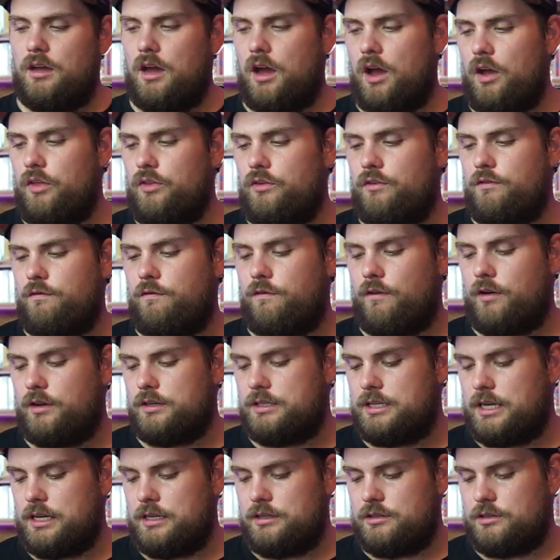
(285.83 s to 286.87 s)
other
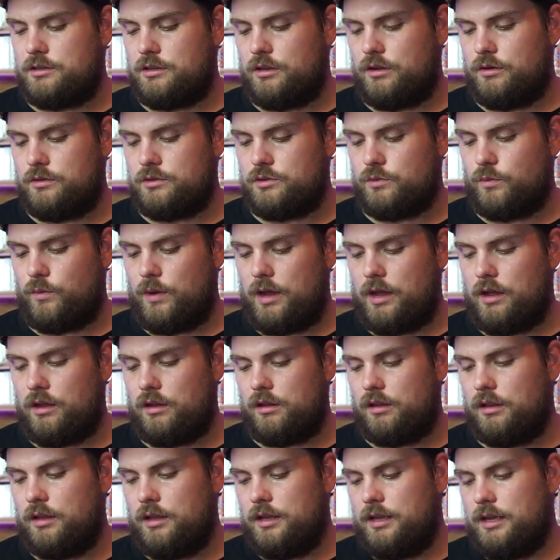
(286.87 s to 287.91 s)
Fontaines though as
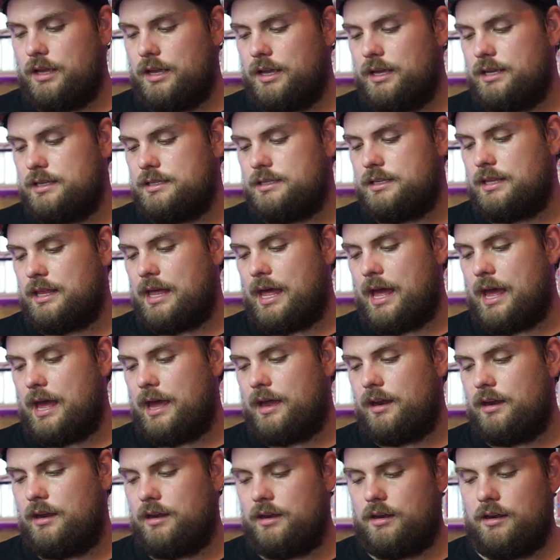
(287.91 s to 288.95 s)
well, is
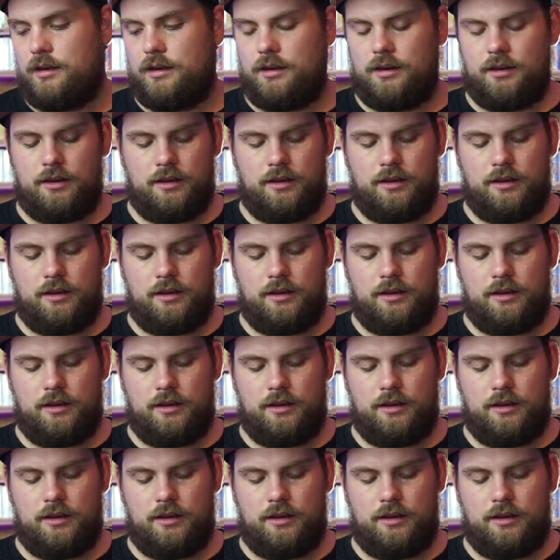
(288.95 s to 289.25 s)
that